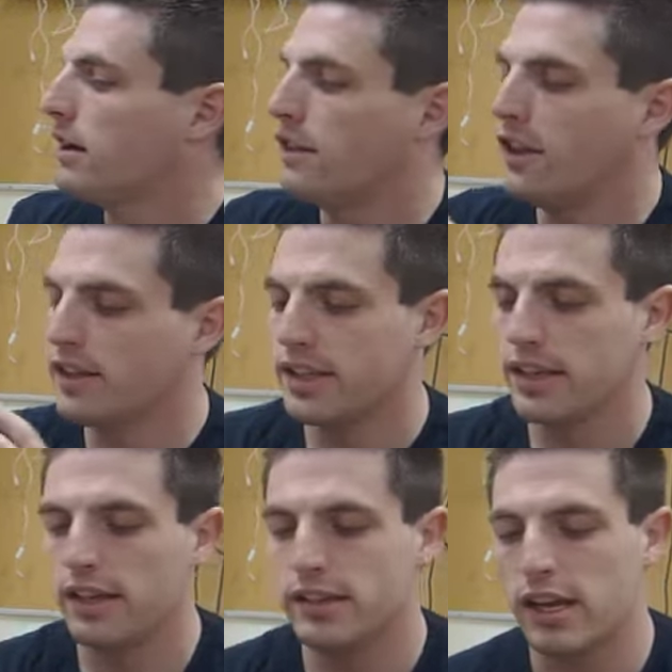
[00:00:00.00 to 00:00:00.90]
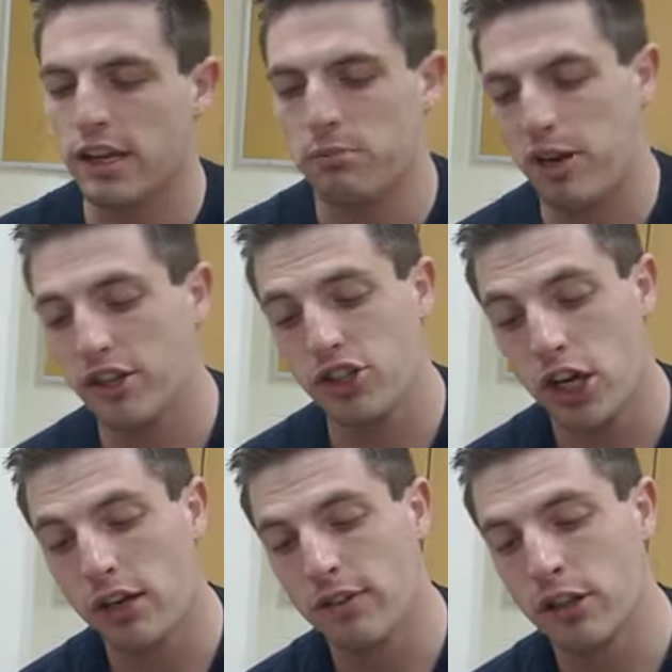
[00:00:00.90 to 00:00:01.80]
This is a big
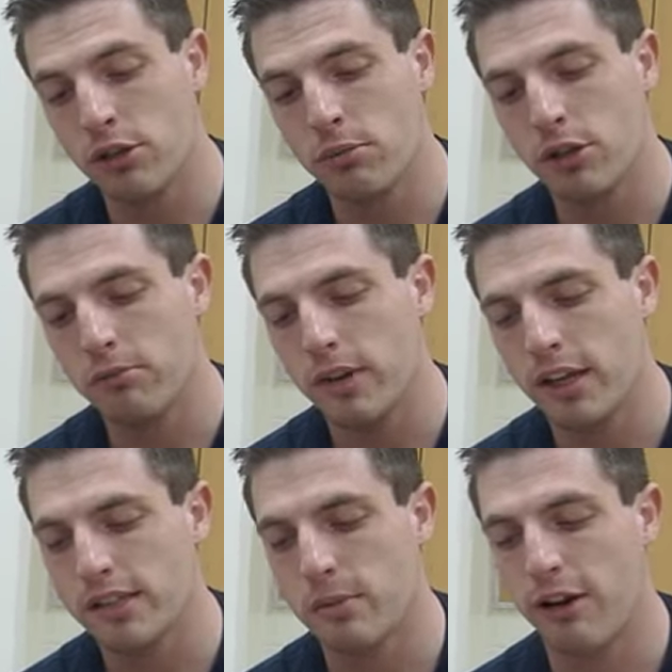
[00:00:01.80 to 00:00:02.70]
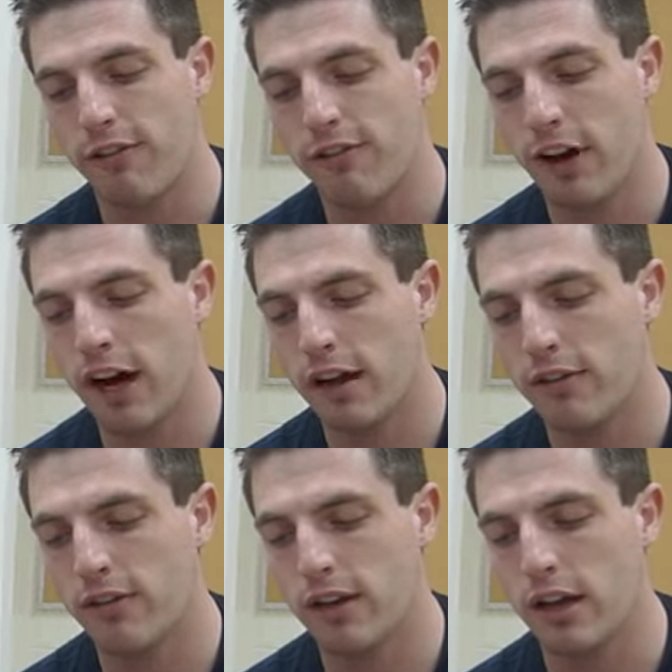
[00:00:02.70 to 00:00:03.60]
chunk of aluminum. It's about
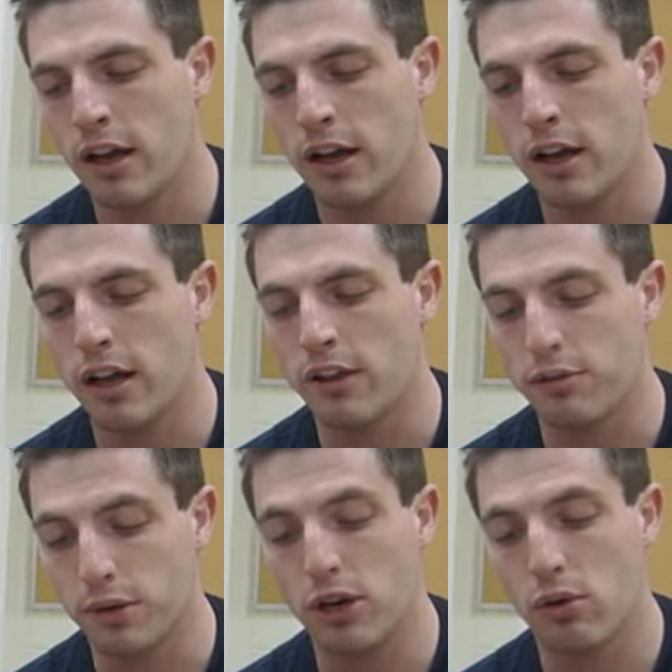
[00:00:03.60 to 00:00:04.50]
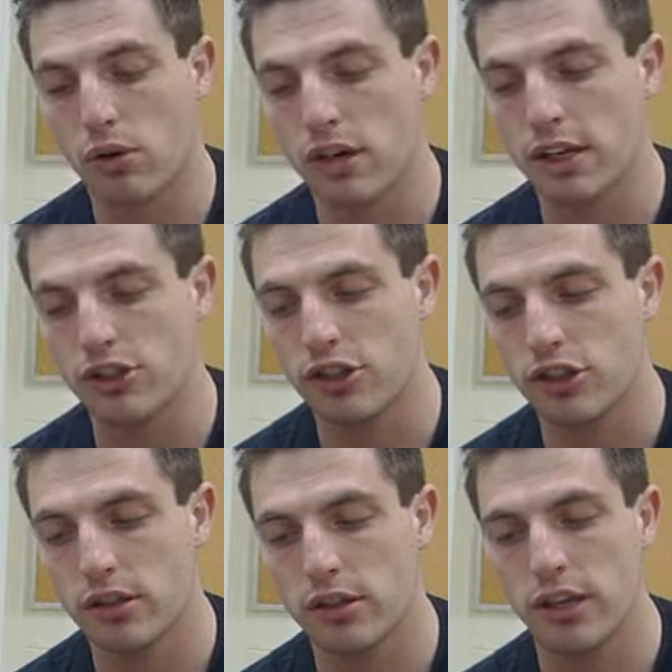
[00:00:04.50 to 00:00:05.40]
5 3/4 inch
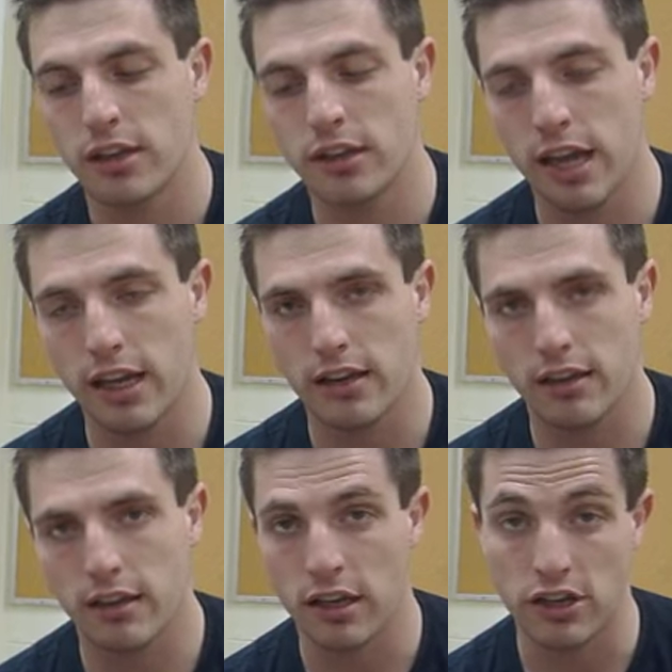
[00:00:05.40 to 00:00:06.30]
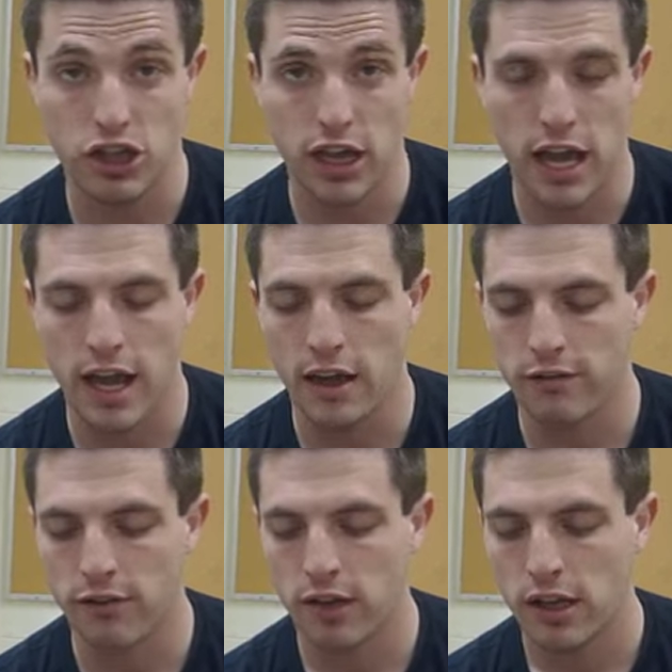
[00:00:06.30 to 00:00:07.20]
in length, 1.5 inches,
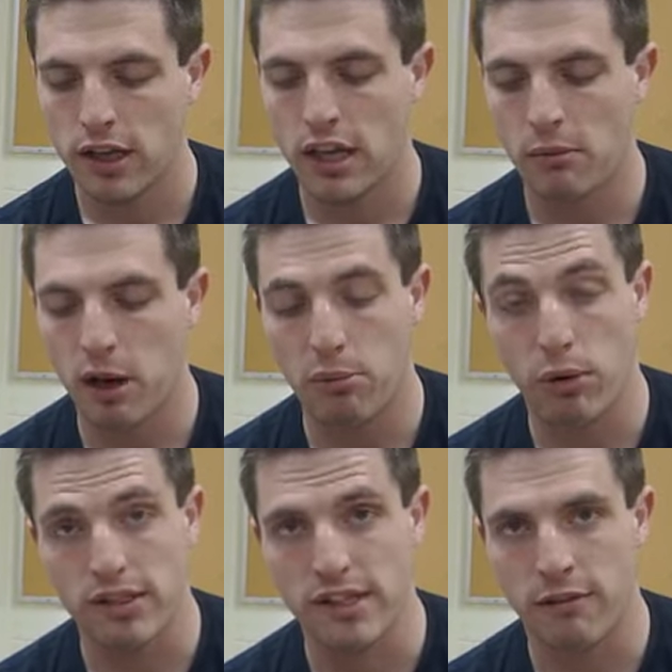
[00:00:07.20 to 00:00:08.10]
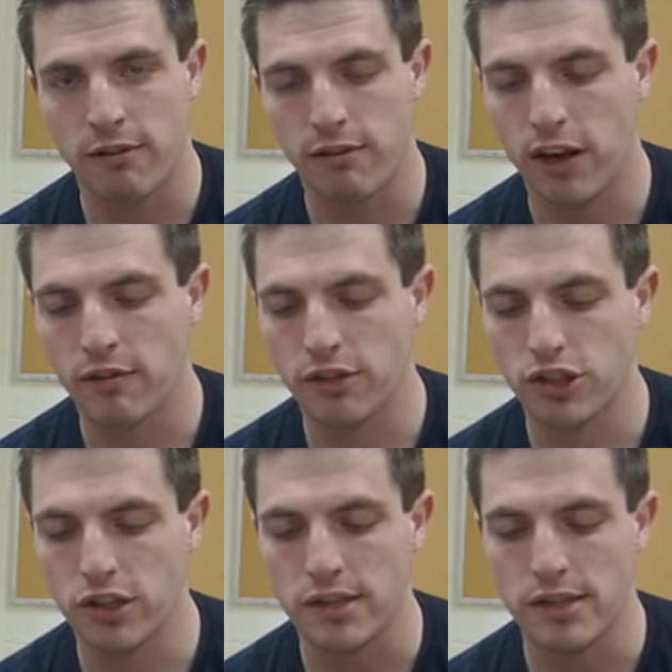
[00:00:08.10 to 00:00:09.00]
and about 0.75
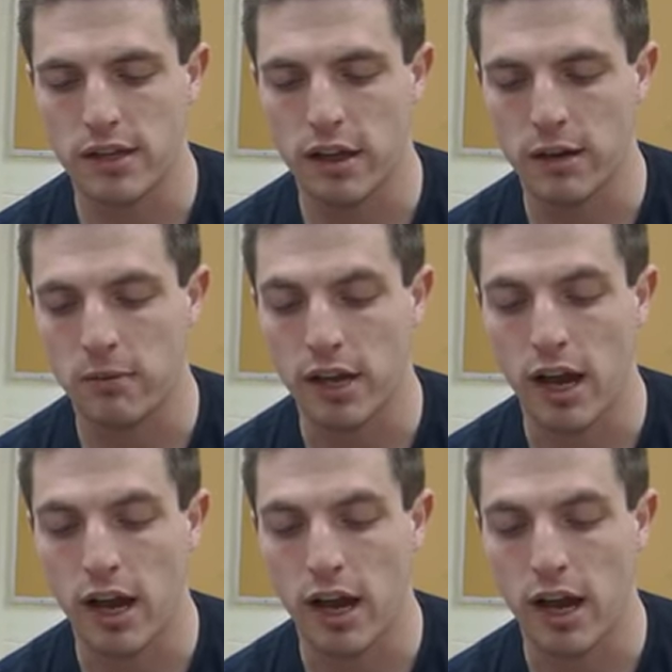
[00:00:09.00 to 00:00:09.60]
inches in